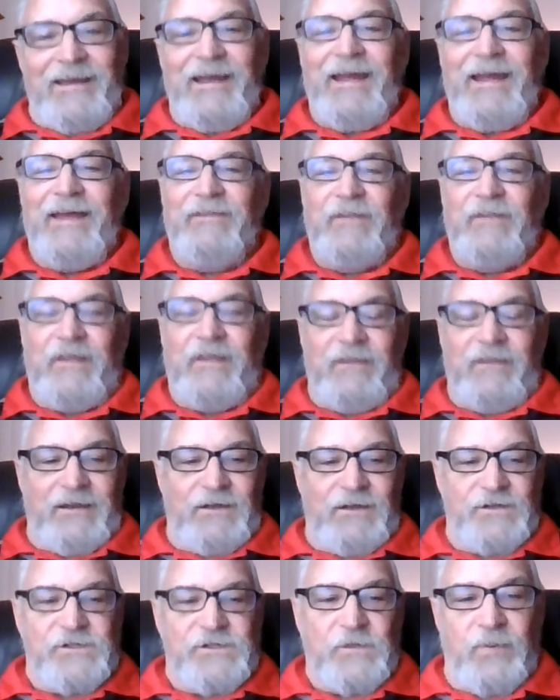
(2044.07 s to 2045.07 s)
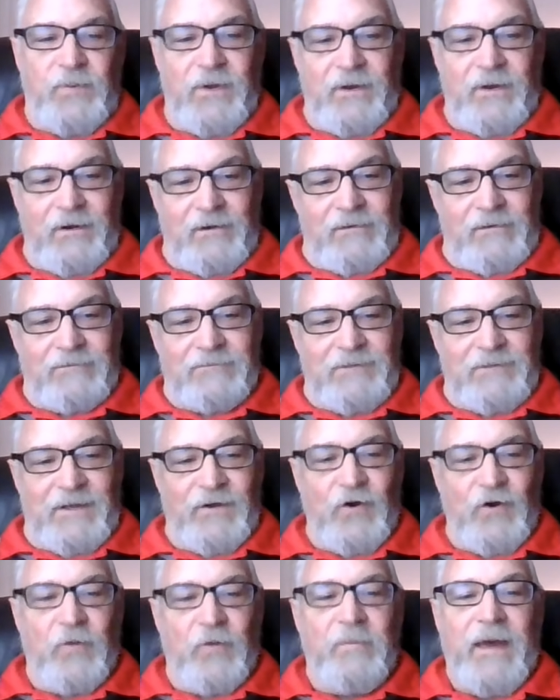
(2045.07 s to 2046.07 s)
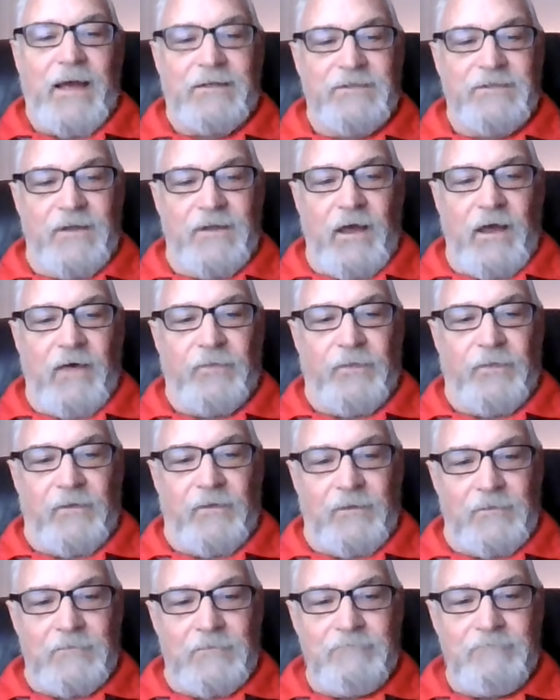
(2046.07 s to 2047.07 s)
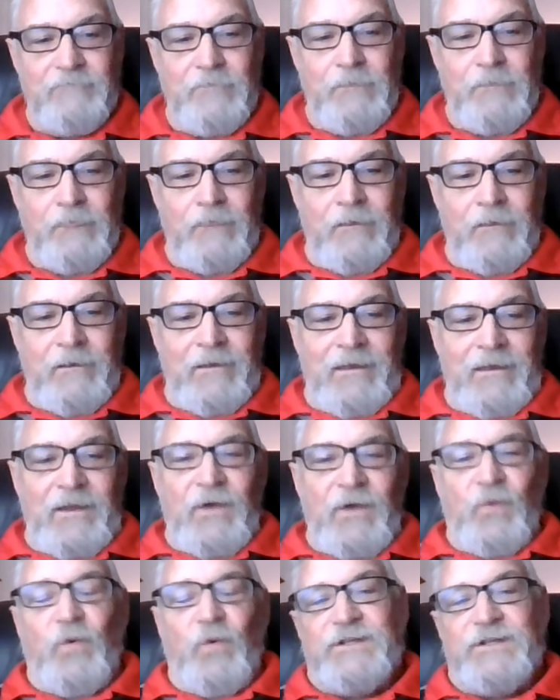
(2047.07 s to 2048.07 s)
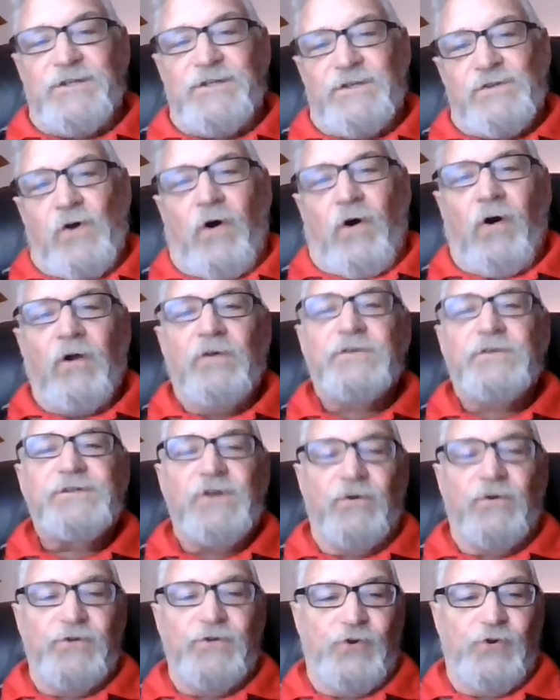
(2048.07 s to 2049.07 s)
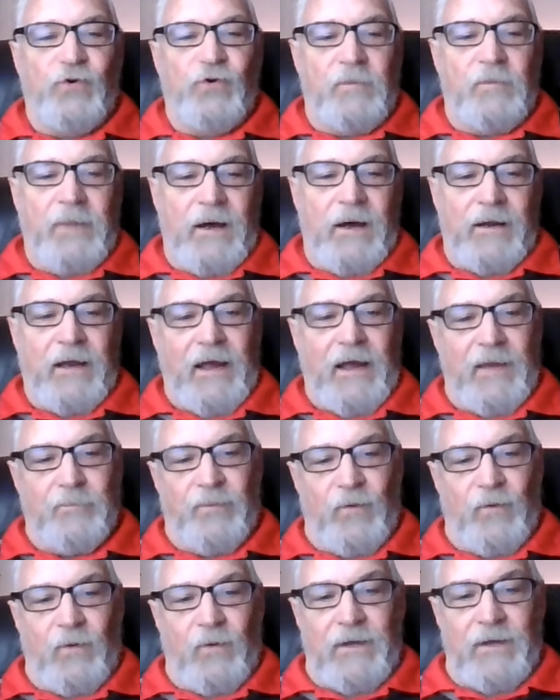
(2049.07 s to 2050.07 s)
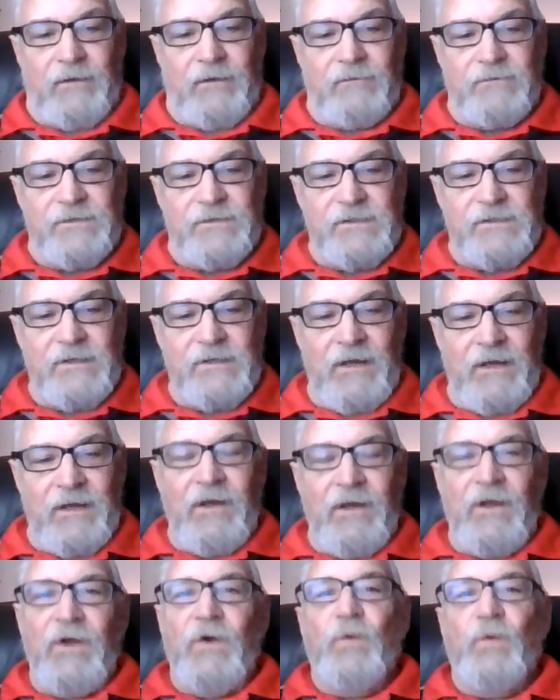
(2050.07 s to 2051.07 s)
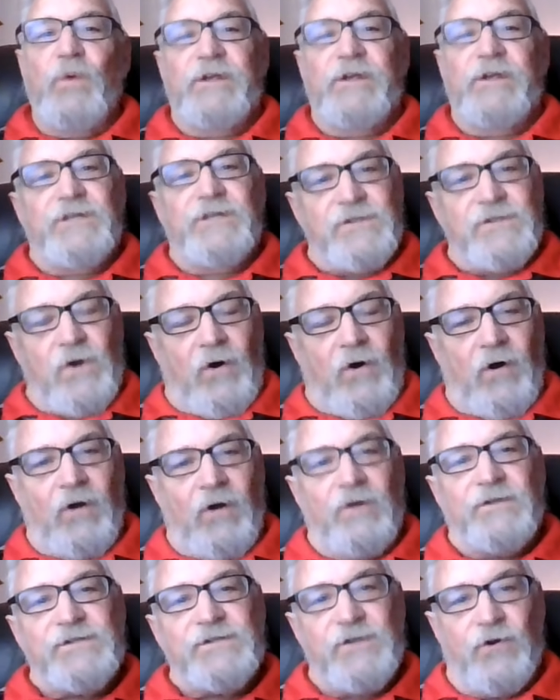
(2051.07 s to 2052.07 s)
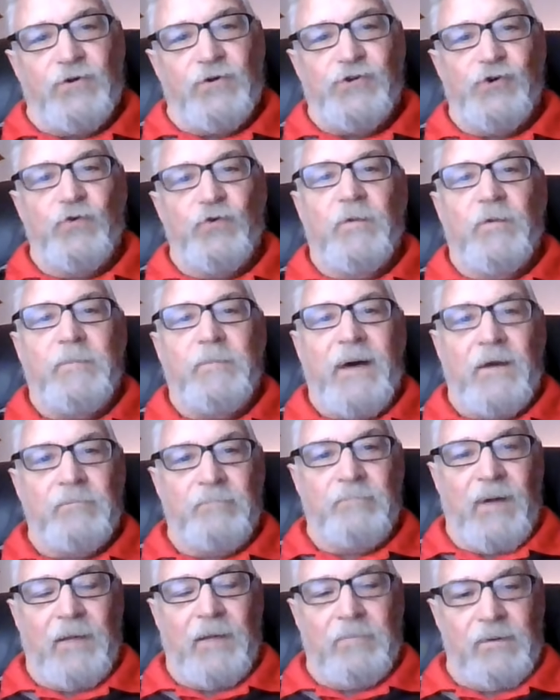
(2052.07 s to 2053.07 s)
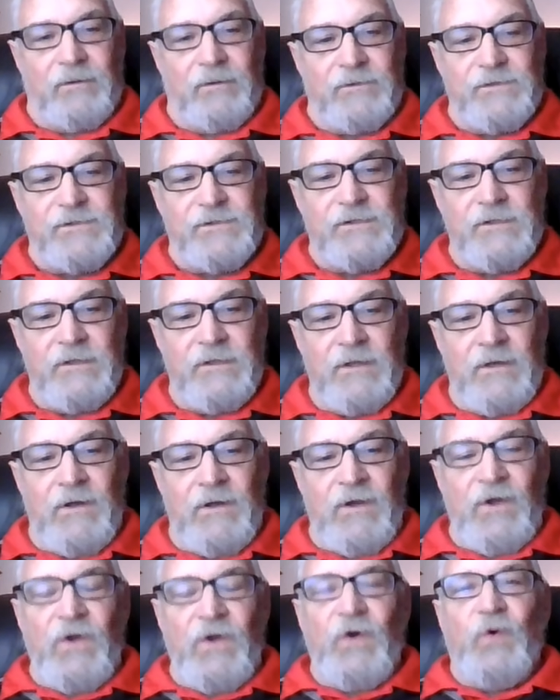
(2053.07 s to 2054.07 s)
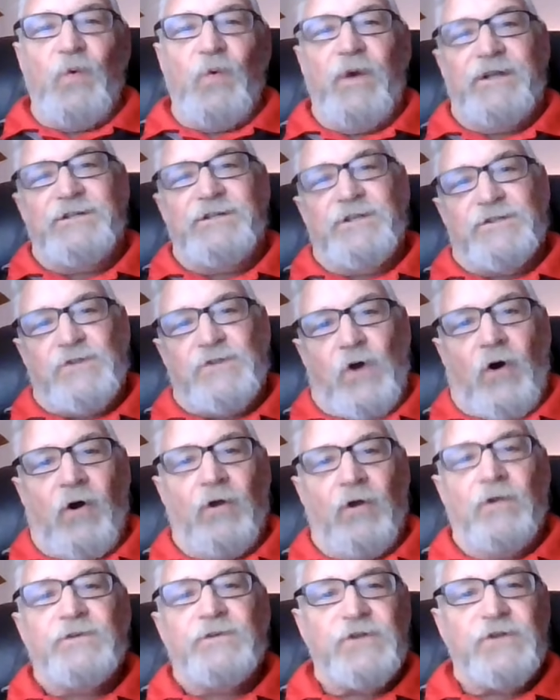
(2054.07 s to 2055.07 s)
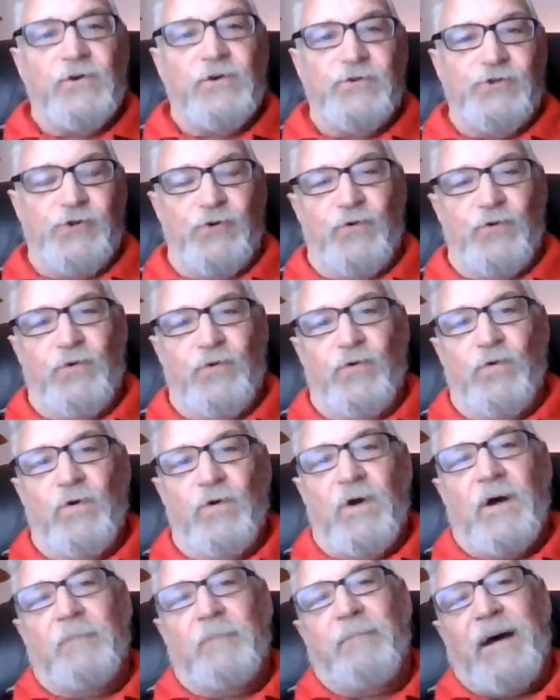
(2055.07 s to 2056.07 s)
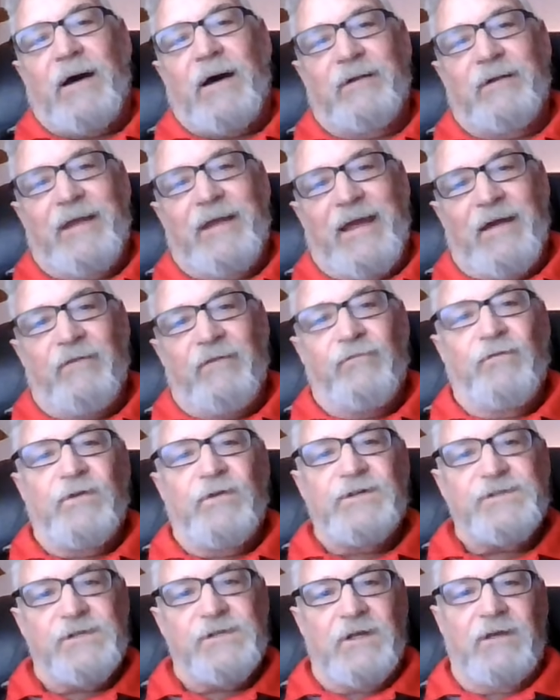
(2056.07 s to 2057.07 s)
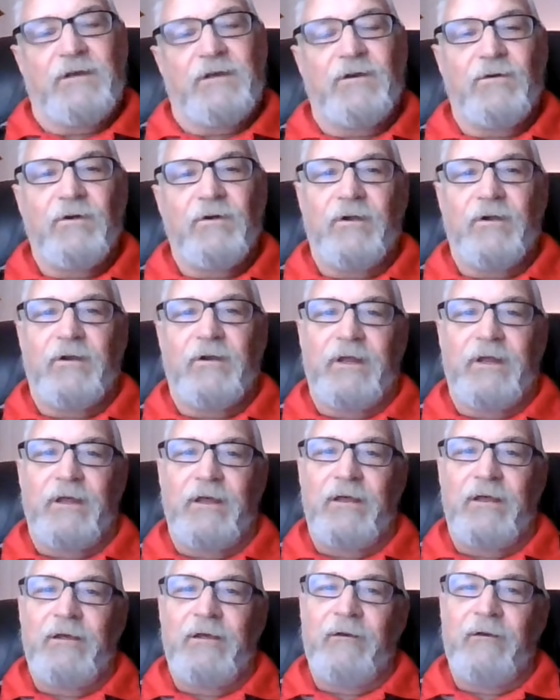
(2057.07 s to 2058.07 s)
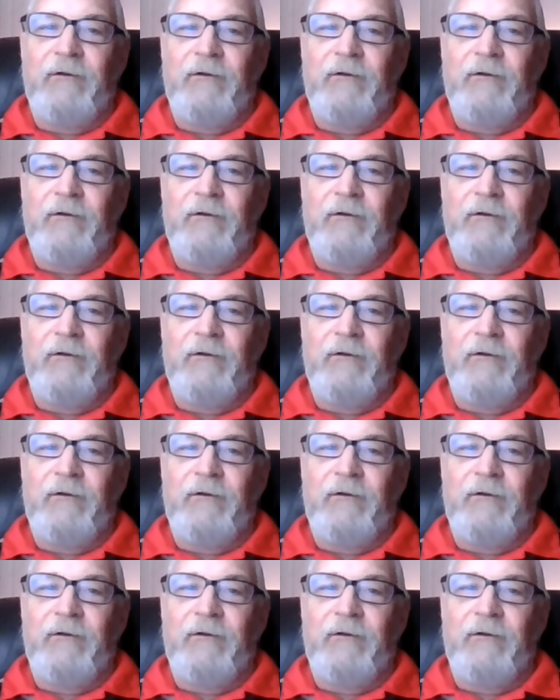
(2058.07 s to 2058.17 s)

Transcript: and then they disappear and go back to nothing, which is also true about hyperwaves, which is also true about bubbles, which is also true about every security